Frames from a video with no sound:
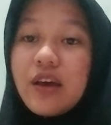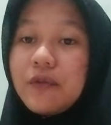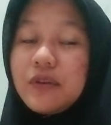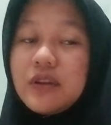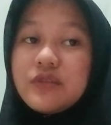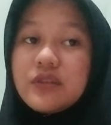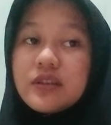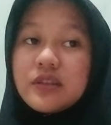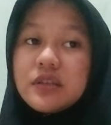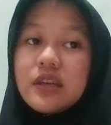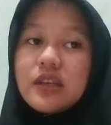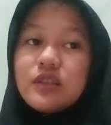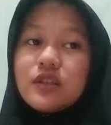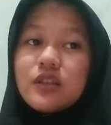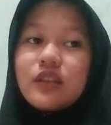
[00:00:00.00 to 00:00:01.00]
research
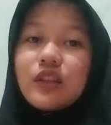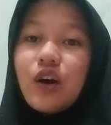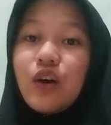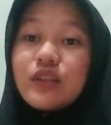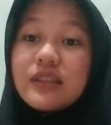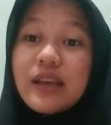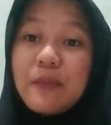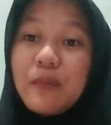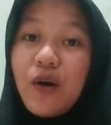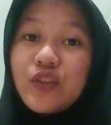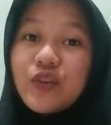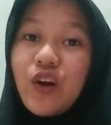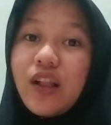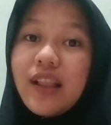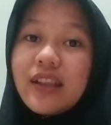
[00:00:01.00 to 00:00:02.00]
is not only about
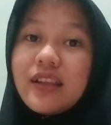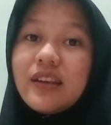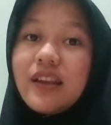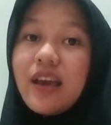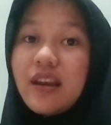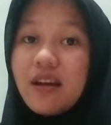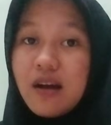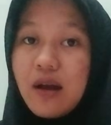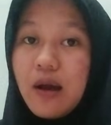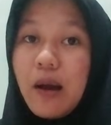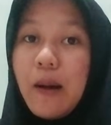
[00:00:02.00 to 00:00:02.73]
collecting data